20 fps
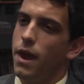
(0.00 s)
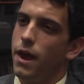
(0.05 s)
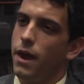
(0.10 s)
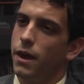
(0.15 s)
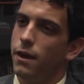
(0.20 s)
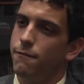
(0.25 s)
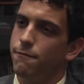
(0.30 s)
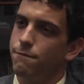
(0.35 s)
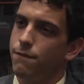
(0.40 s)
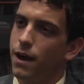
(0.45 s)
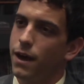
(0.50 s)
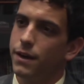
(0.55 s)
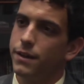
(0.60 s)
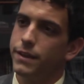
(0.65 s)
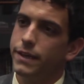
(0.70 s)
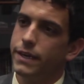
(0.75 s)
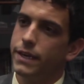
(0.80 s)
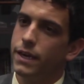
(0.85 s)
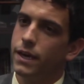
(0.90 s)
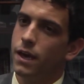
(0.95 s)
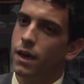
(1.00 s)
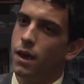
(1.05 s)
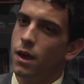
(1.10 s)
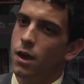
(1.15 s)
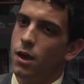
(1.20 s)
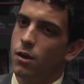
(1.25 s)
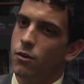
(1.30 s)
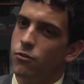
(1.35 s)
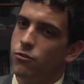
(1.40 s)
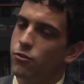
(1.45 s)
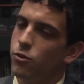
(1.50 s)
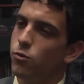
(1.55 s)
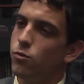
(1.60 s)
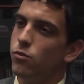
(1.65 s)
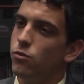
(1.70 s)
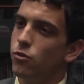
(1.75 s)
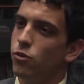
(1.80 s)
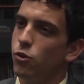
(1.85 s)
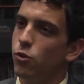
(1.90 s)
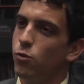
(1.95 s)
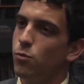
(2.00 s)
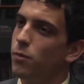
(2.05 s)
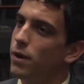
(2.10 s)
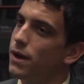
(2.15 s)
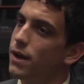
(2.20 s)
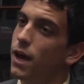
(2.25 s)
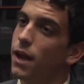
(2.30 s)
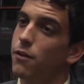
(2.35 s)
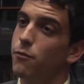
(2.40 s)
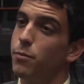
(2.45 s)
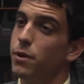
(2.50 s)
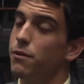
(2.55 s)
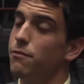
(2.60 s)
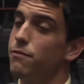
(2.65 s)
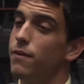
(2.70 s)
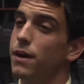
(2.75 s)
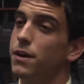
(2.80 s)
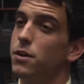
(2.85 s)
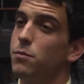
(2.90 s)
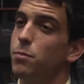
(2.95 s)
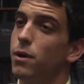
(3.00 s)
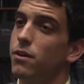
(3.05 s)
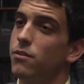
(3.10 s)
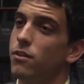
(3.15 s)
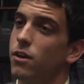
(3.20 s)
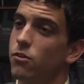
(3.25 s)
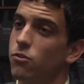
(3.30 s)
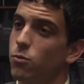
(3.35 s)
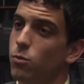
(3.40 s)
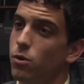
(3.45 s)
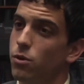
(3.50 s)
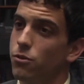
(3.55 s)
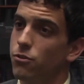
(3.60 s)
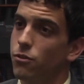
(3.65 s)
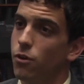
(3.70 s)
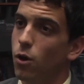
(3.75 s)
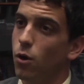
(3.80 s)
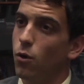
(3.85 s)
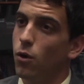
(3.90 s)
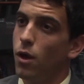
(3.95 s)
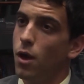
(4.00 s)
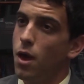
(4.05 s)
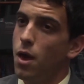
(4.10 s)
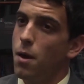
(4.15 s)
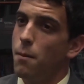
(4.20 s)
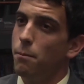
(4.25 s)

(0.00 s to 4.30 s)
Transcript: And finally, students who might not have been affected by sexual assault